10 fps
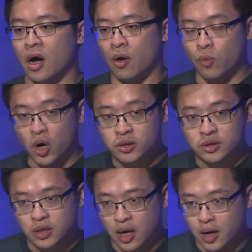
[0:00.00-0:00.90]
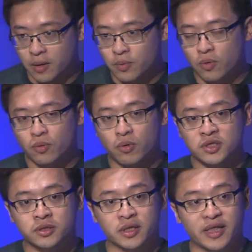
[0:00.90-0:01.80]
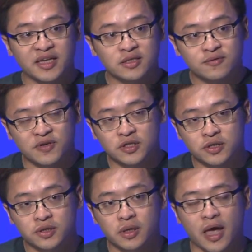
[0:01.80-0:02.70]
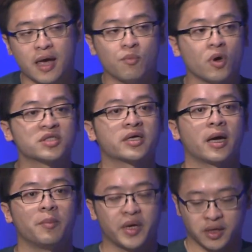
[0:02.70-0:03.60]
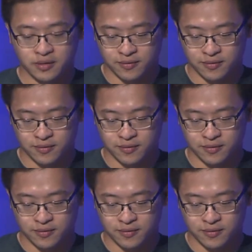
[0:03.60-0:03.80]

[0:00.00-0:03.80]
what's the latest feature, and what's coming.